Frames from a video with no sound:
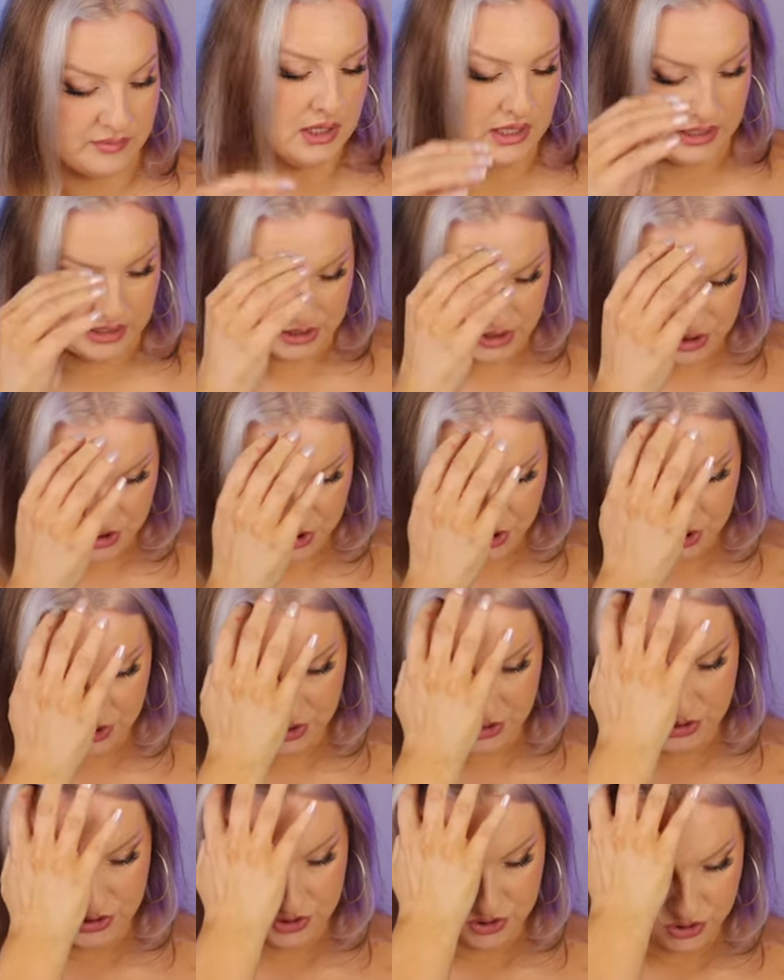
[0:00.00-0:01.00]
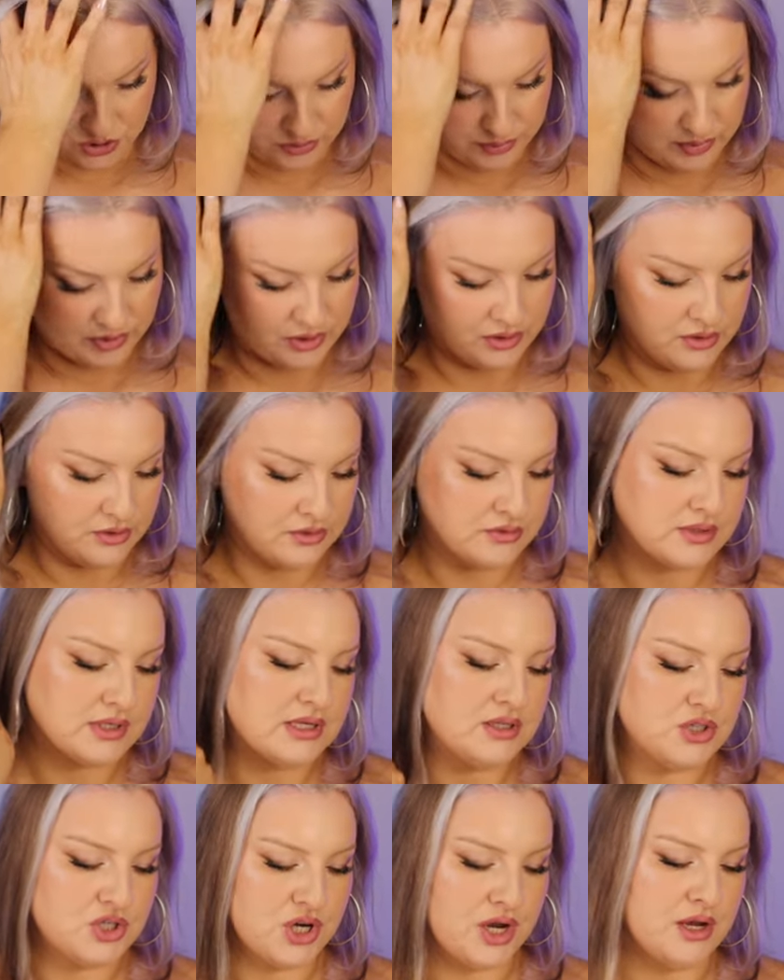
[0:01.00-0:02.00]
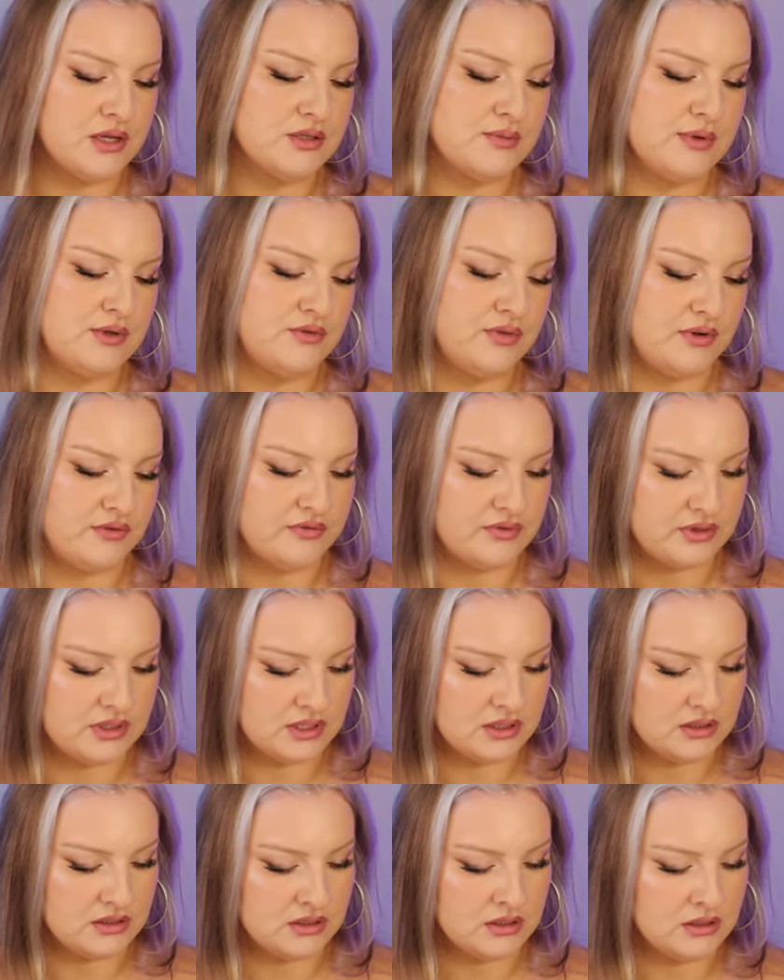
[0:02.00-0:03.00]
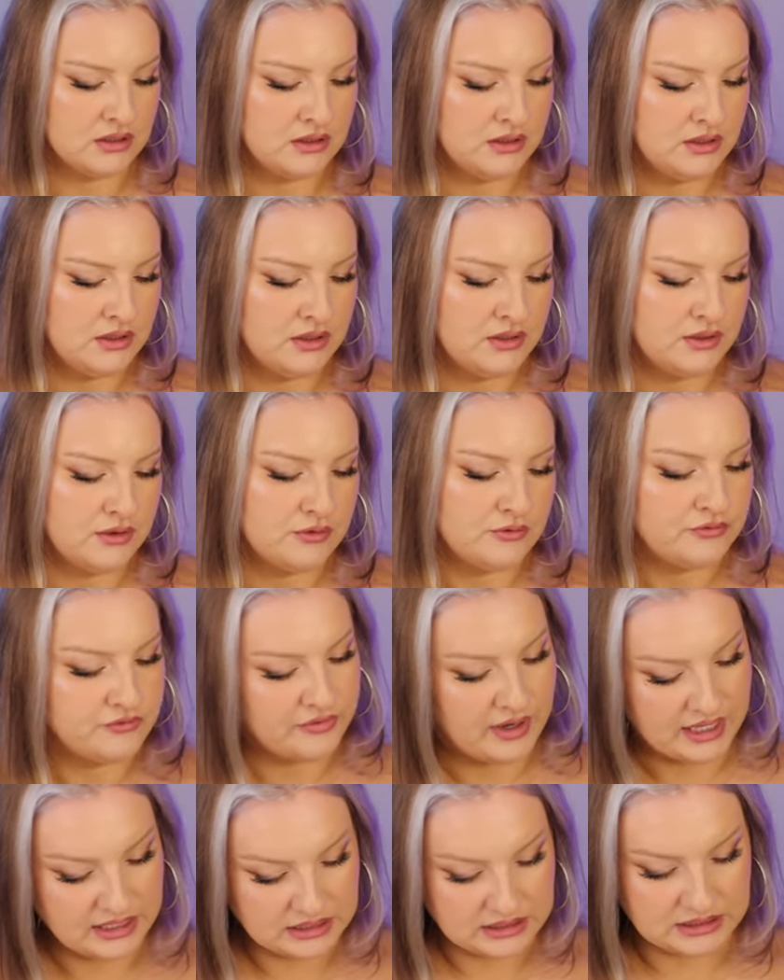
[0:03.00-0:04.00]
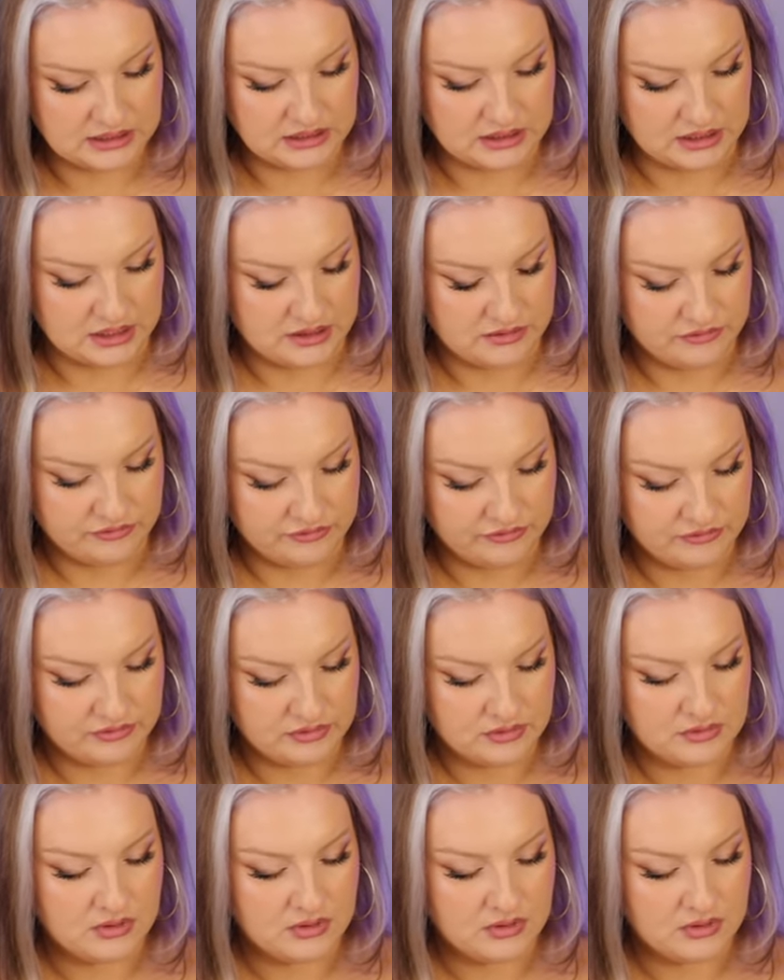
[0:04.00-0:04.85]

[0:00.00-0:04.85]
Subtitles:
In addition to the tuberose and jasmine, you've got vanilla, violet leaf.